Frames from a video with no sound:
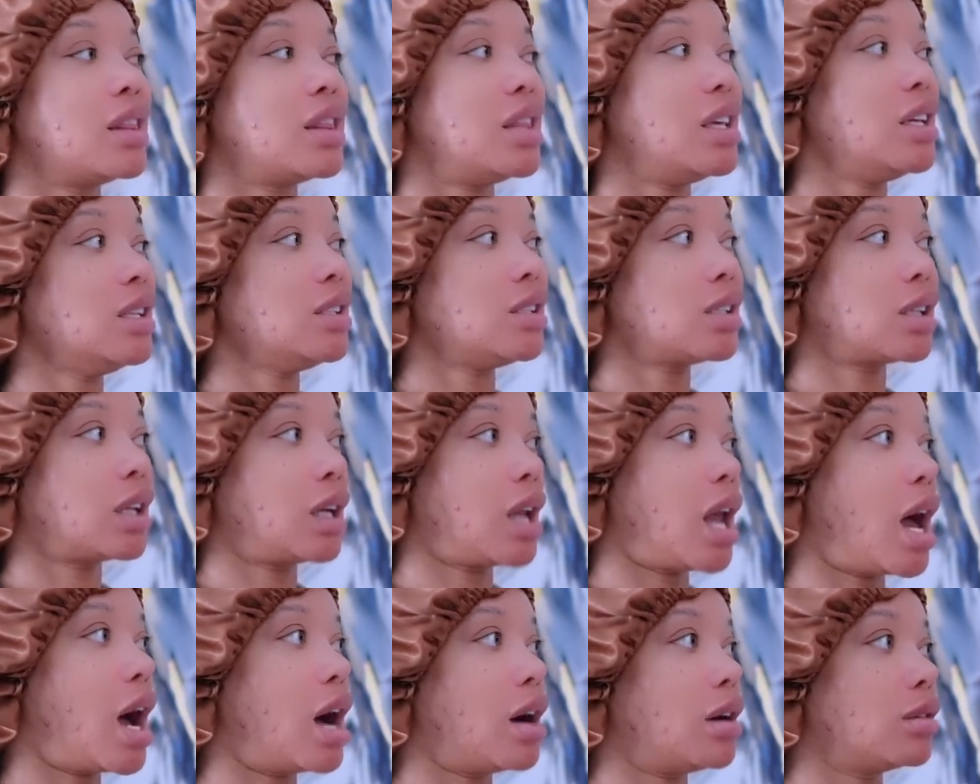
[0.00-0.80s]
this
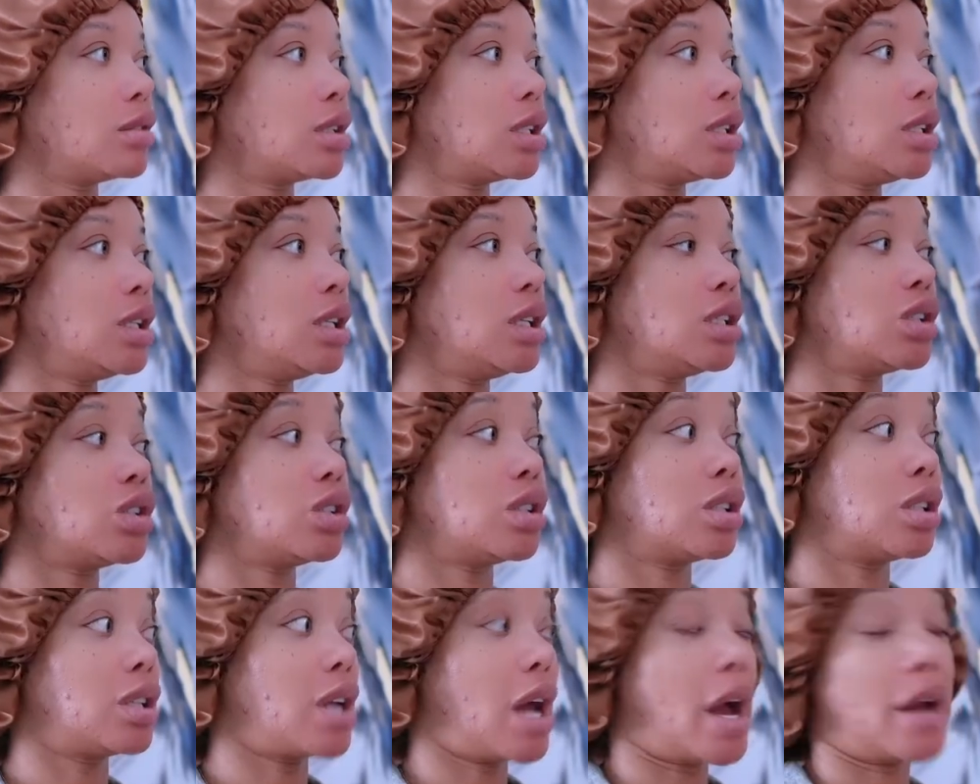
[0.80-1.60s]
closet is
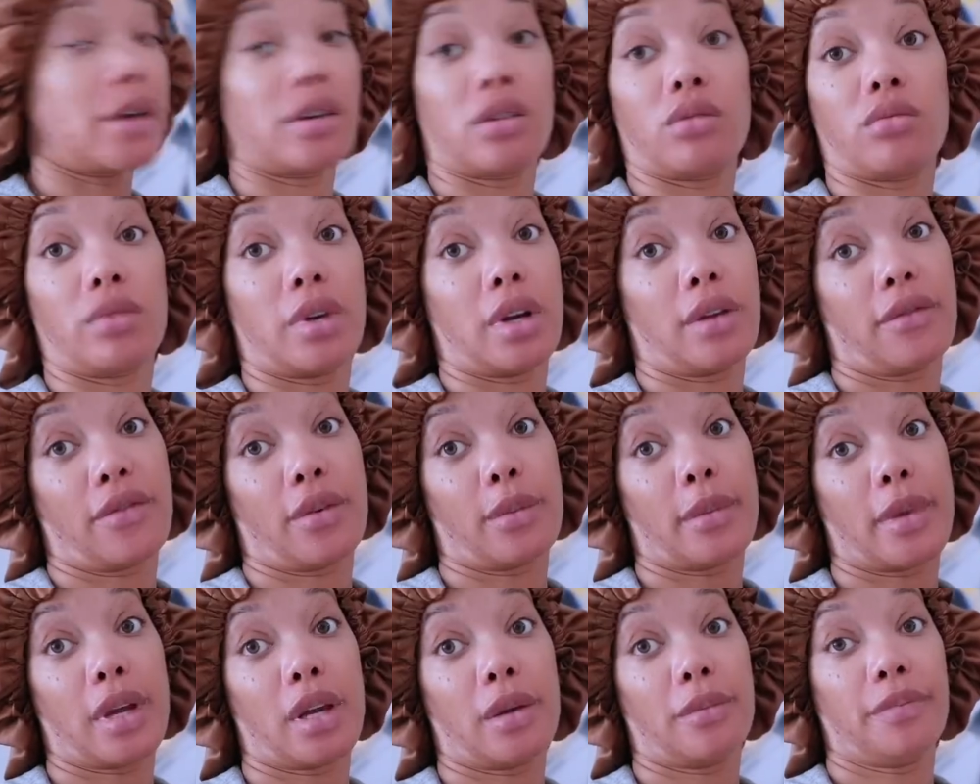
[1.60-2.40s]
just not doing it for
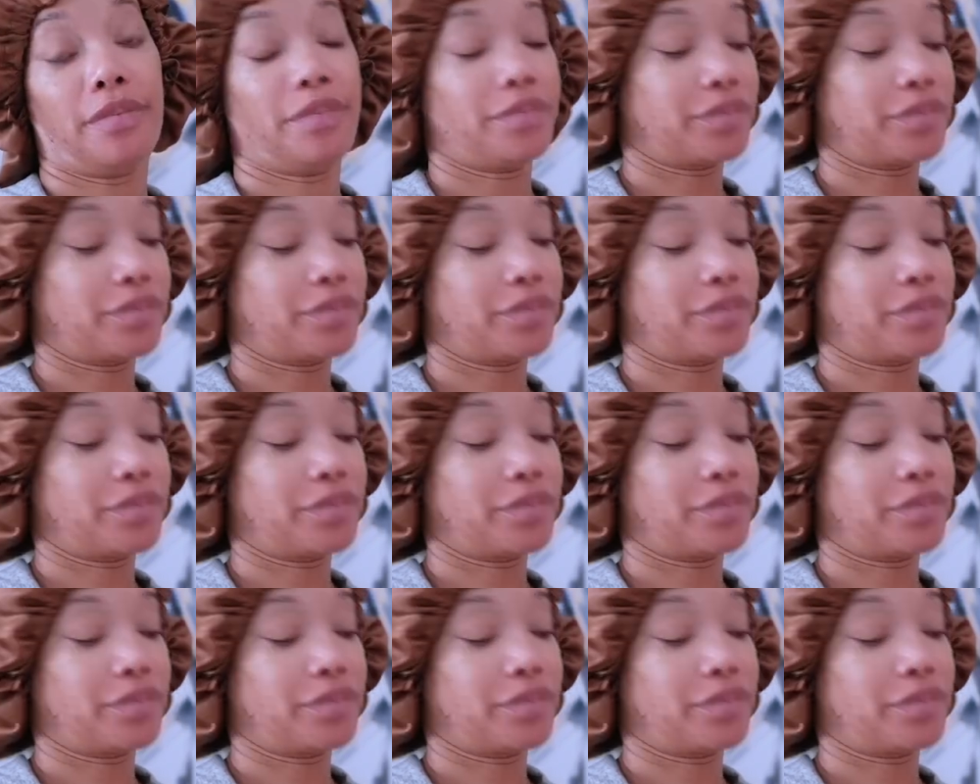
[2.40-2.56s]
me.